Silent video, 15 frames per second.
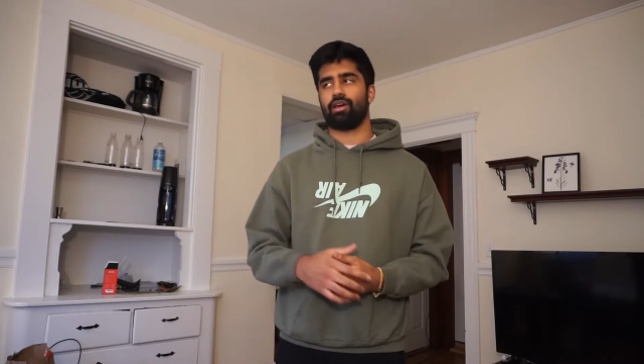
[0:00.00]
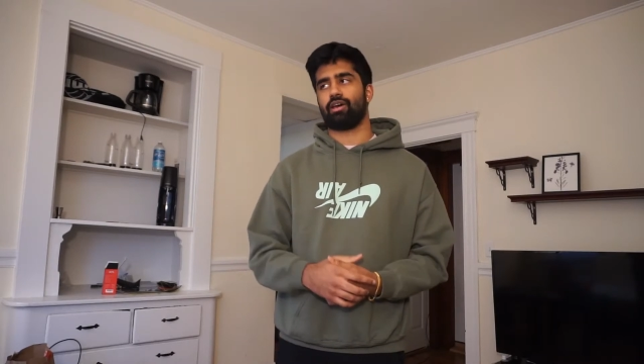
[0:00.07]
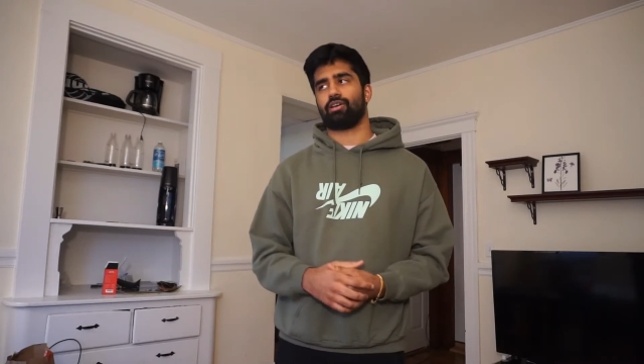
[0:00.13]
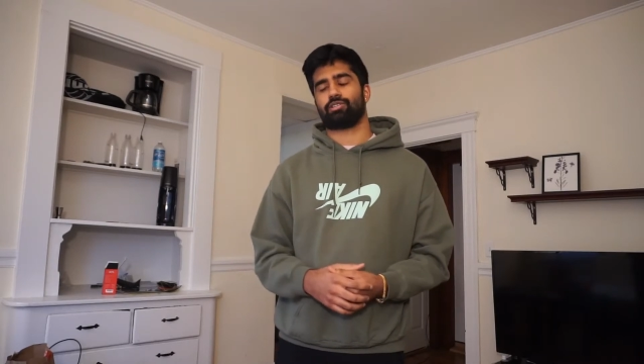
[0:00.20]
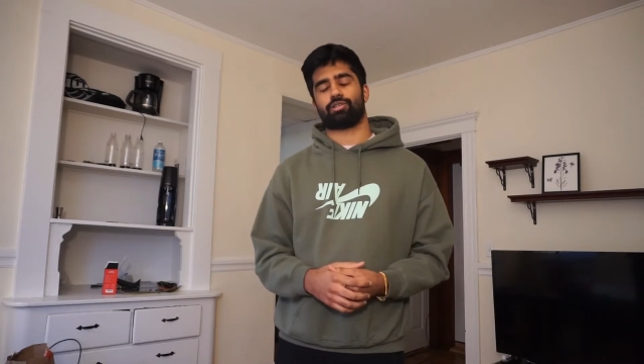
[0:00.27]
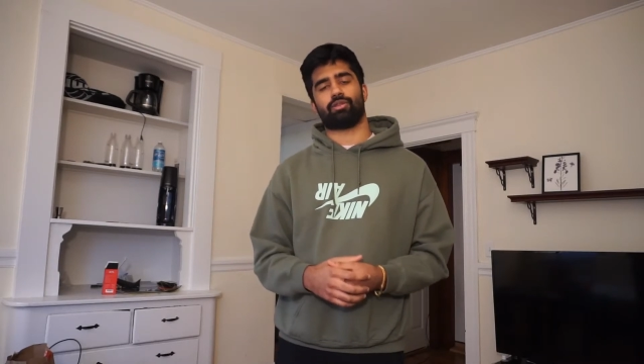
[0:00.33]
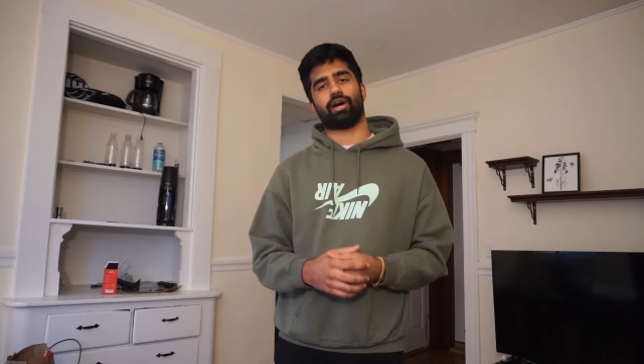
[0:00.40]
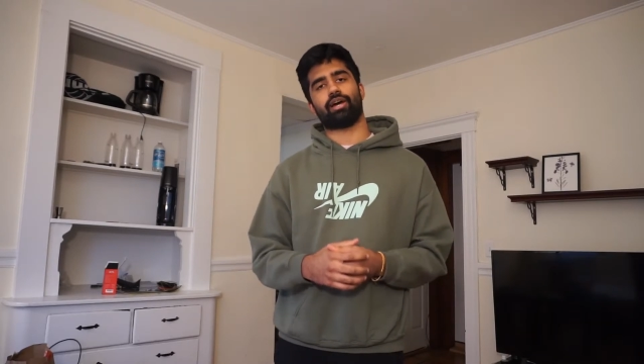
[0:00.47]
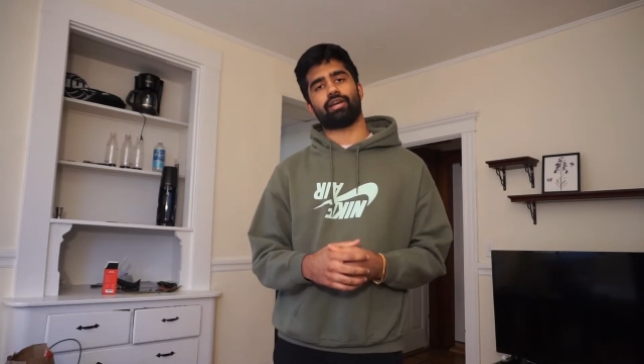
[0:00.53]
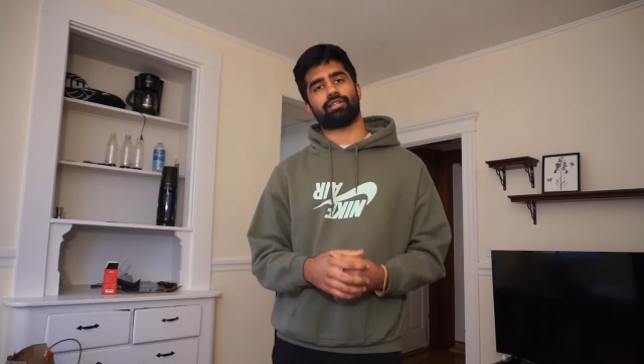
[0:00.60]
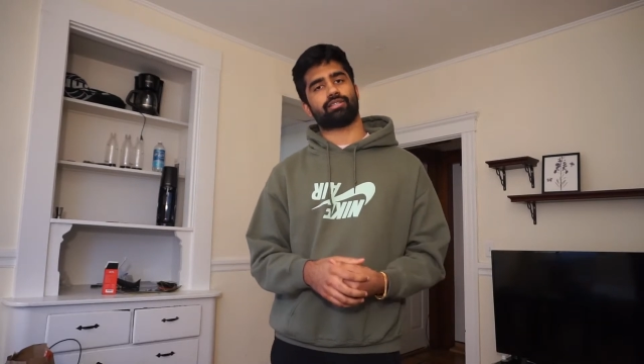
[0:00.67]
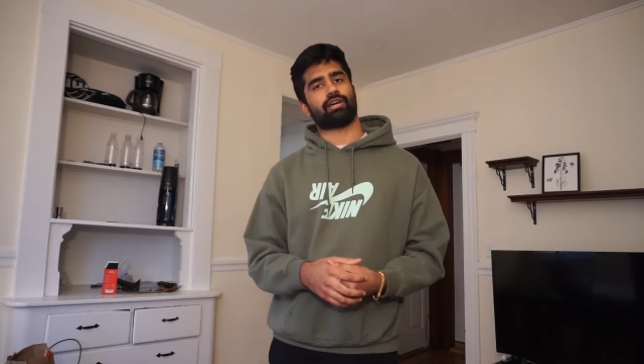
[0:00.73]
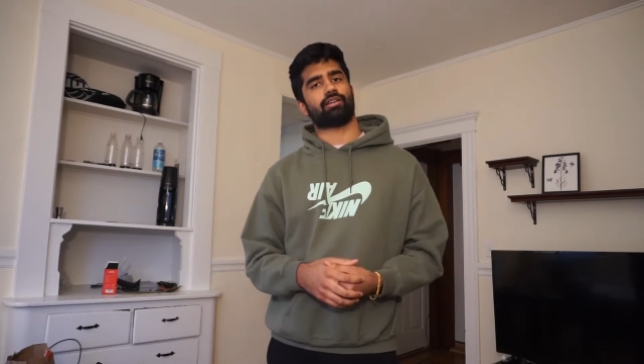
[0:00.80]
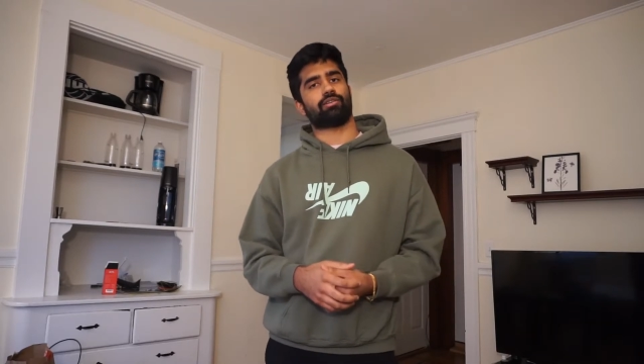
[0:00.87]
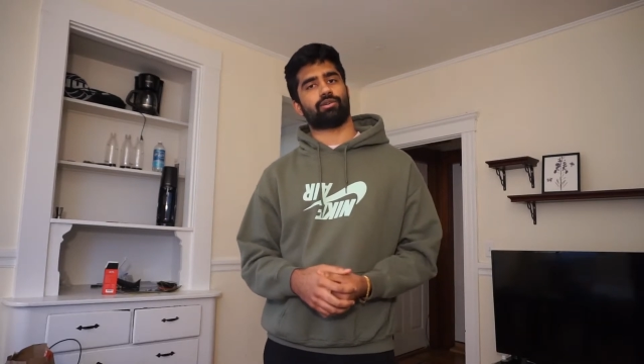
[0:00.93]
So that
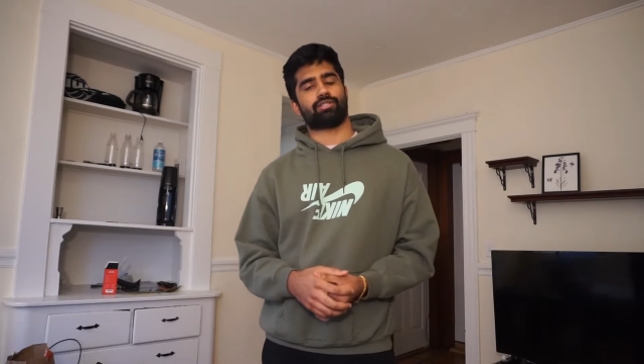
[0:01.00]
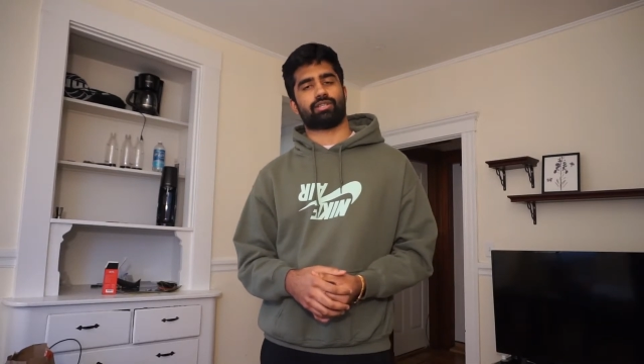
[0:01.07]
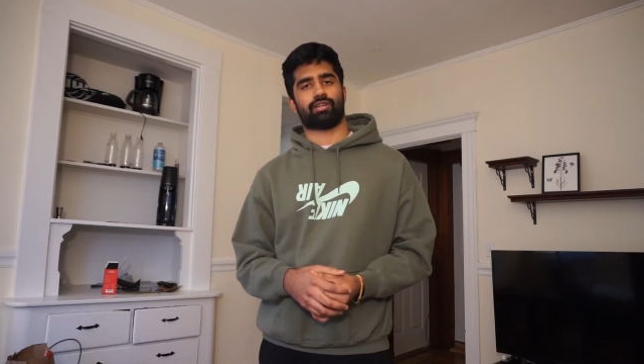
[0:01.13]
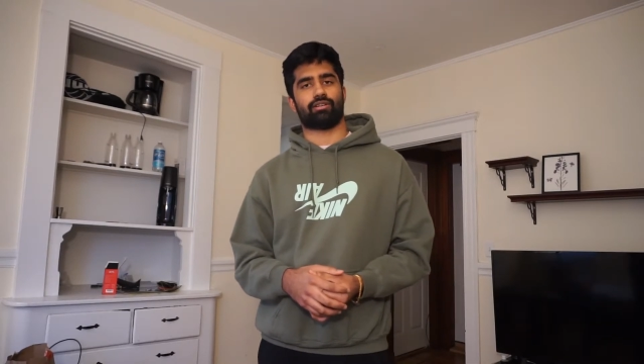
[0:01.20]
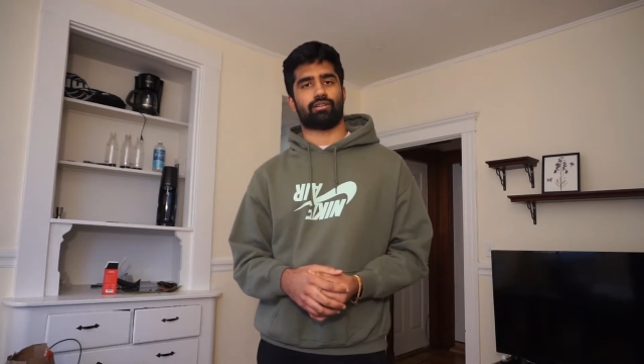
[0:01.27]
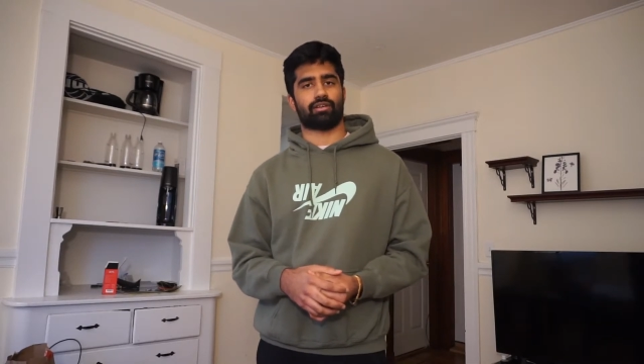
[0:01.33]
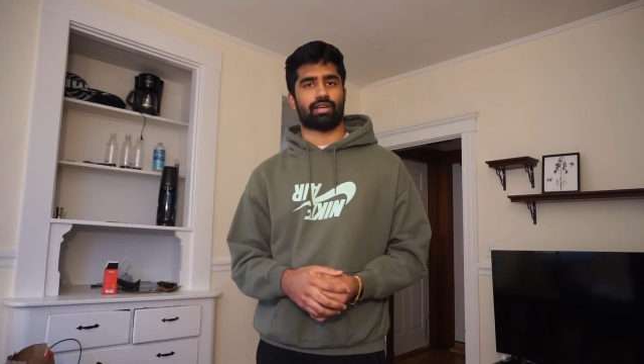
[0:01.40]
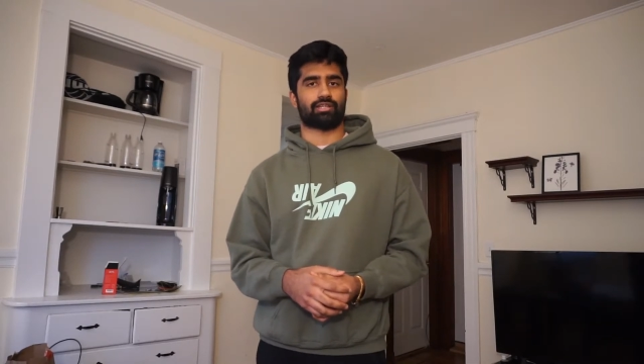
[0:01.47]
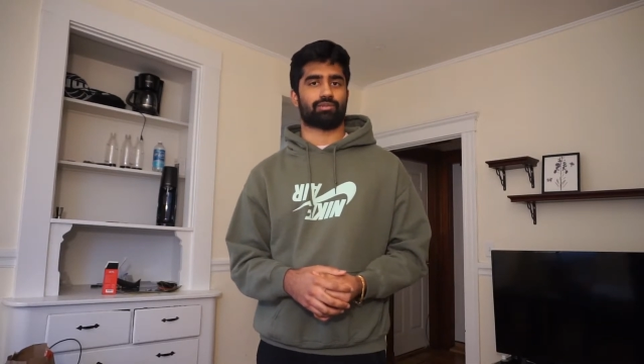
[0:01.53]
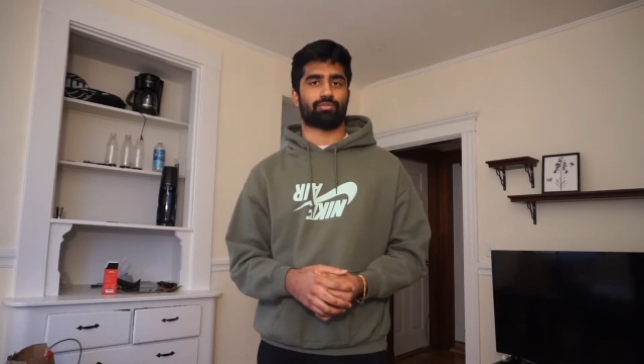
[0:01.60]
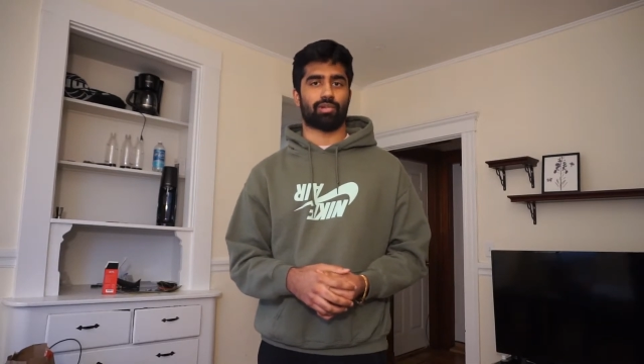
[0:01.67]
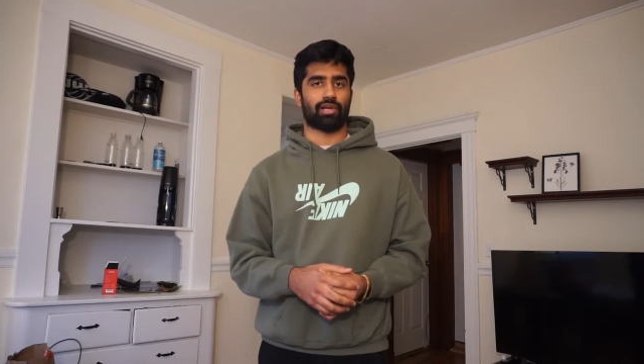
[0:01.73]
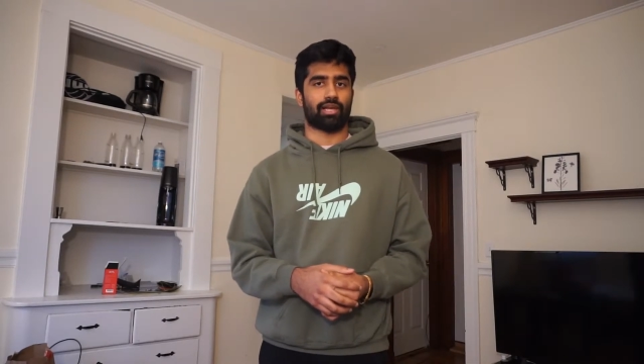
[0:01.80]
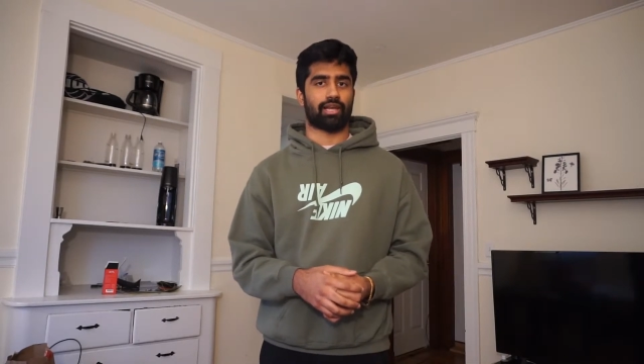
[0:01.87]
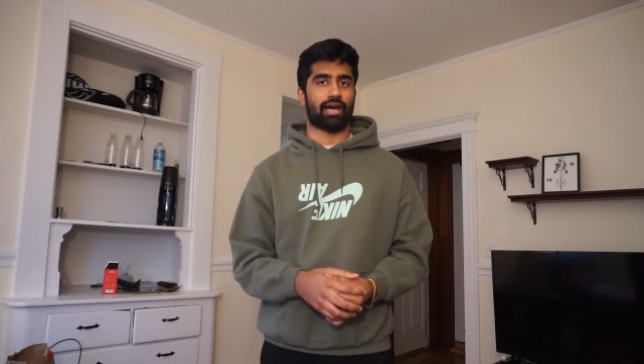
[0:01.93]
anti-noise signal gets
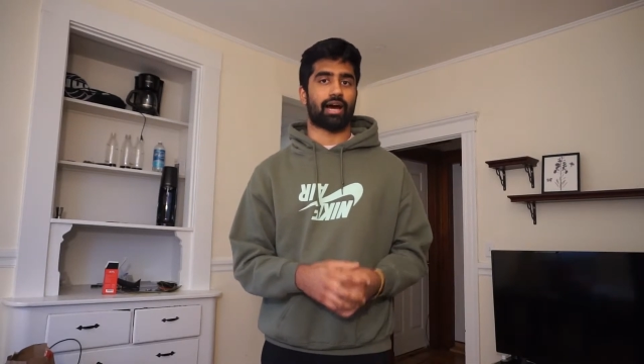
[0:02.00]
played